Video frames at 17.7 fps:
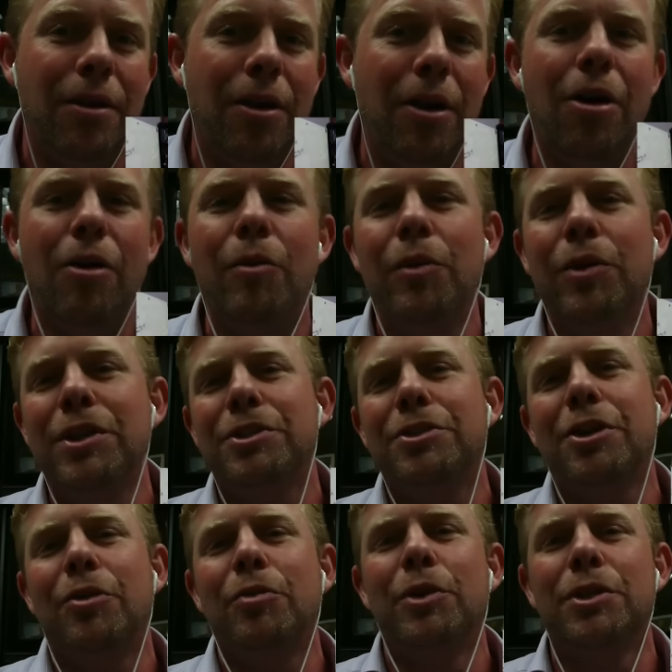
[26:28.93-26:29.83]
Oh, we're going to
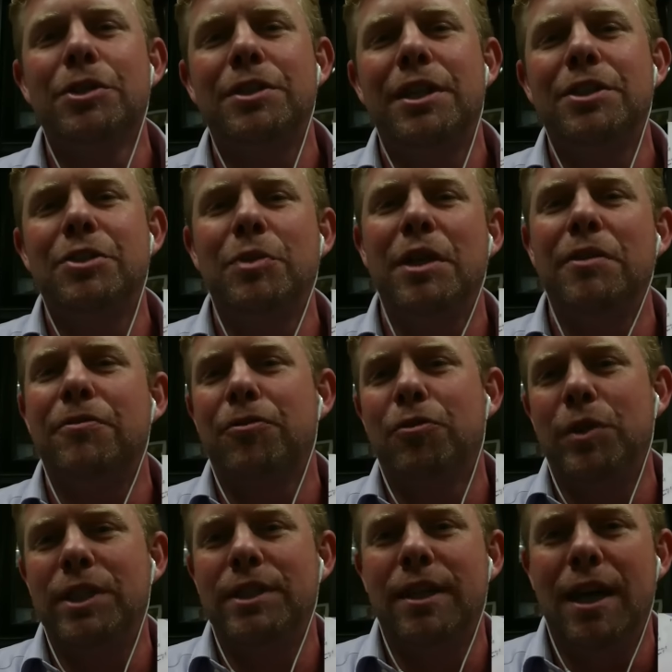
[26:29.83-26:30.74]
start real estate so we have
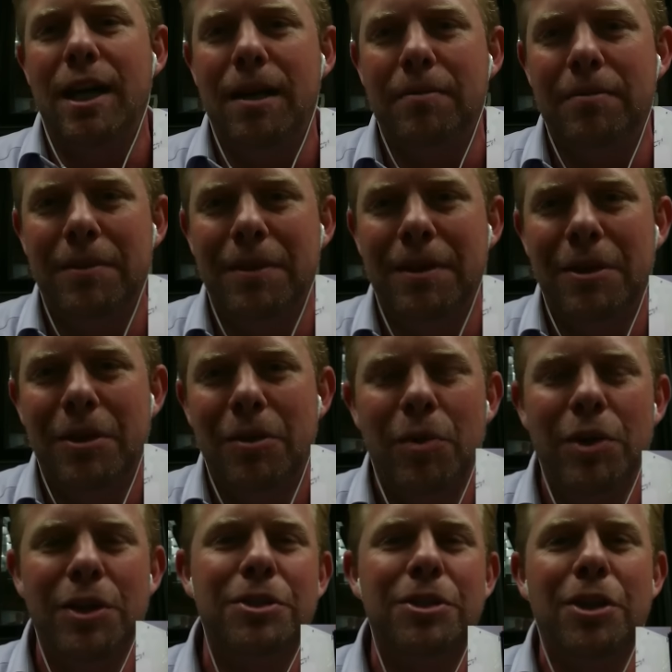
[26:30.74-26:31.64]
free time.
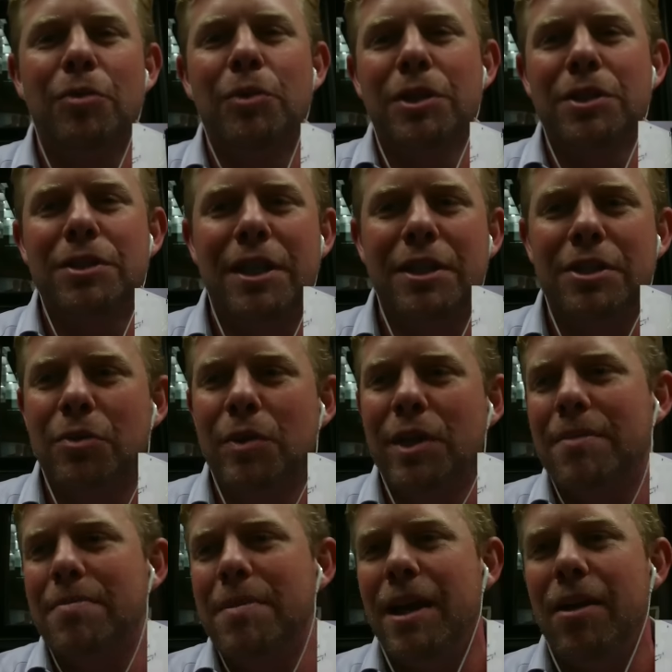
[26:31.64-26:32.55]
We're going to start real estate so
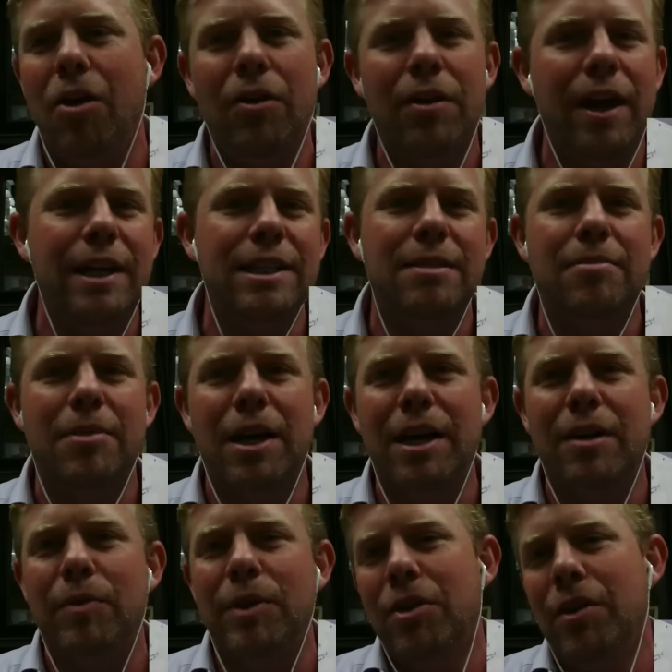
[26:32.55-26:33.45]
we can make all kinds of
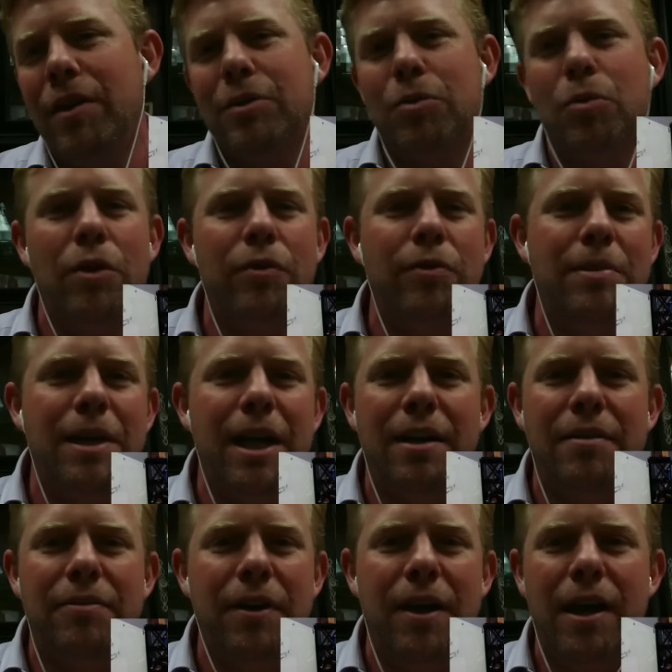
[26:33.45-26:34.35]
money. We don't have to work from
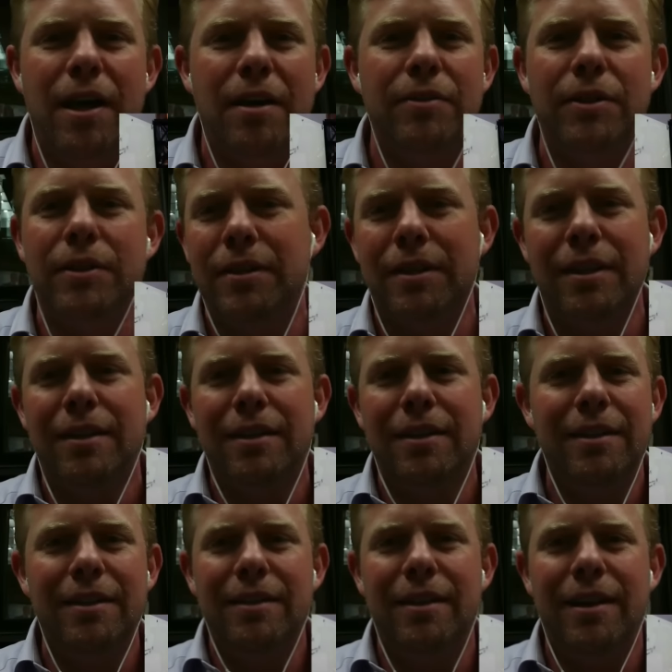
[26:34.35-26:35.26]
9 to 5. And
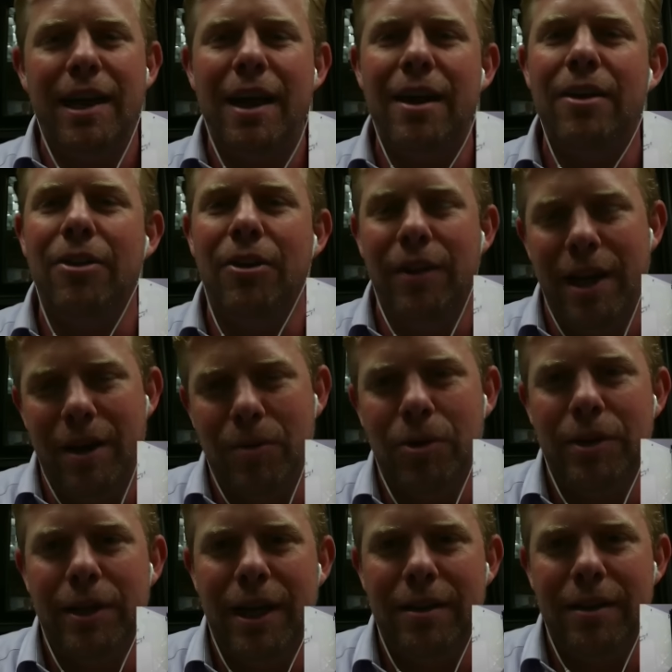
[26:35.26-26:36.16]
how did all that
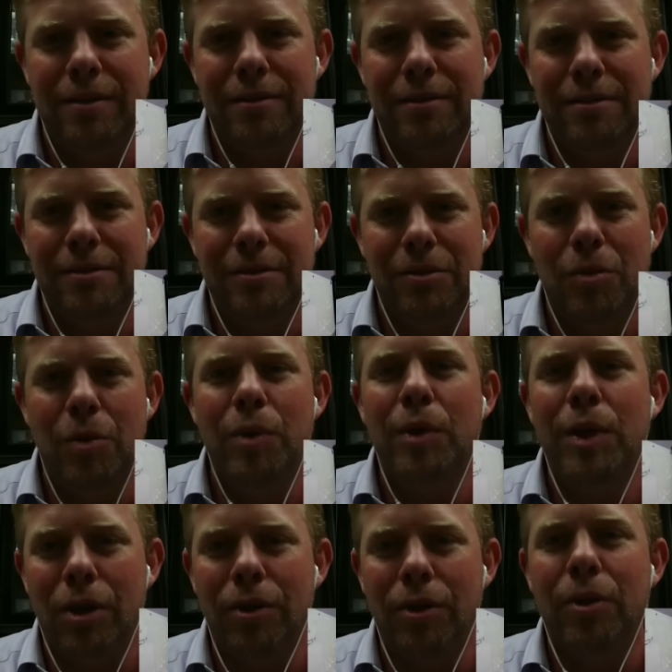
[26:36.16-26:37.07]
work out? Well,
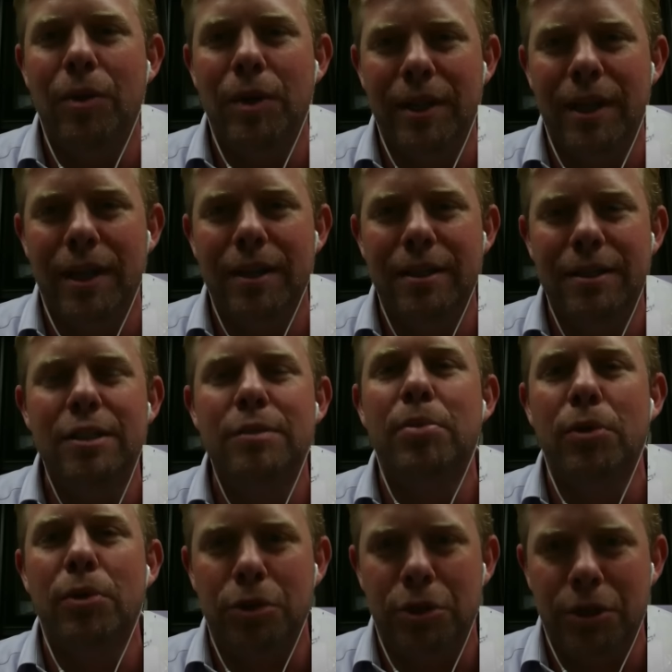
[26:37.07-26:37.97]
we all know what that is. It's
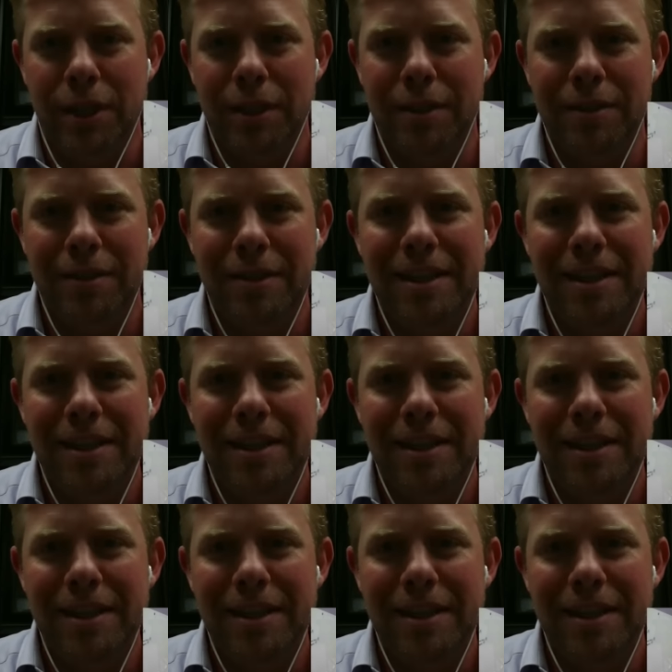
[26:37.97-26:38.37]
bullshit.